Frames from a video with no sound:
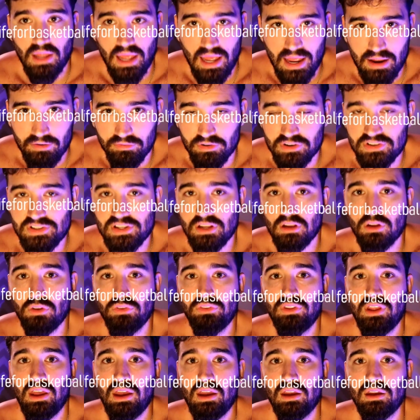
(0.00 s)
every
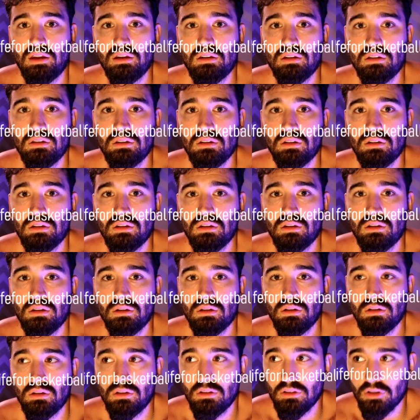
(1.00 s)
single day
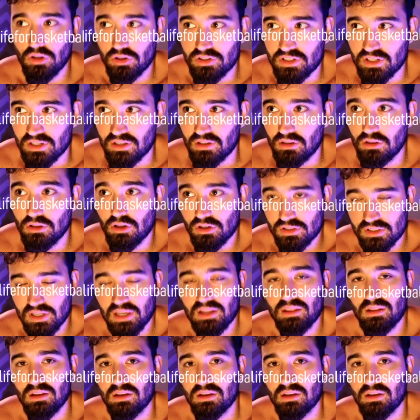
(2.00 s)
looked, looked like